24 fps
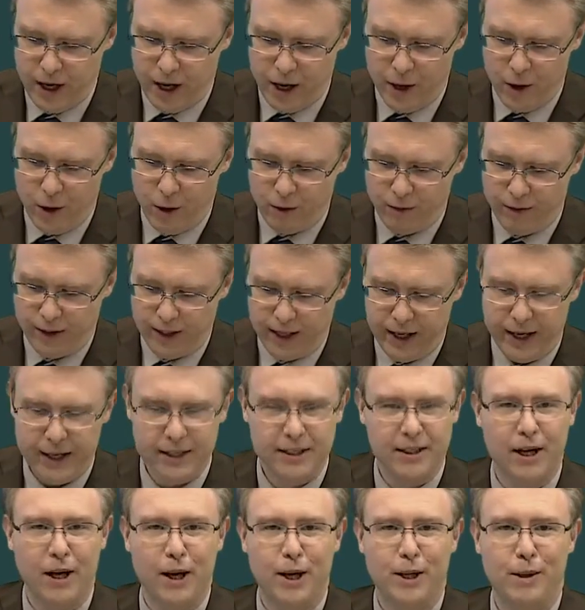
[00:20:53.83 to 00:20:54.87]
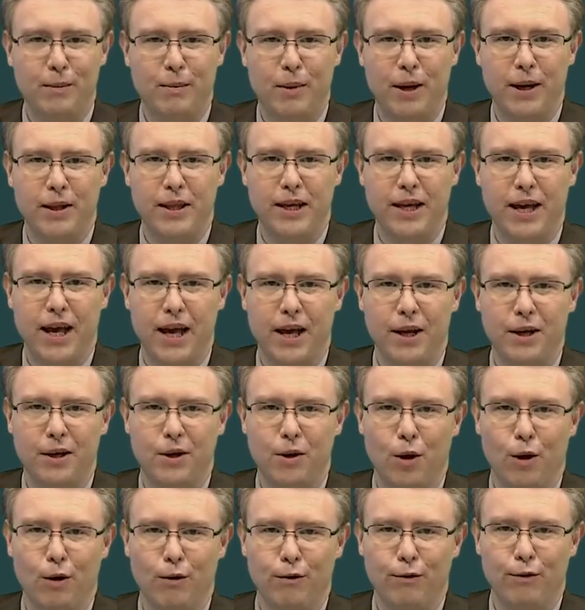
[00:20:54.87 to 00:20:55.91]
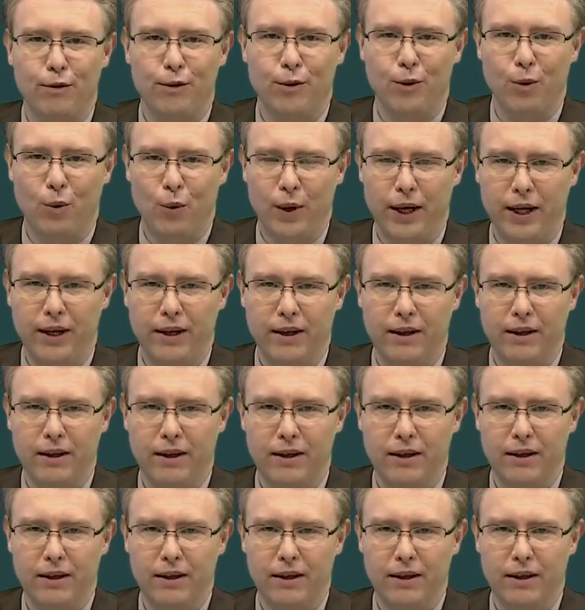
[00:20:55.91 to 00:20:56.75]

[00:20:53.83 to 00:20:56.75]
and hopefully get it signed by the end of the week.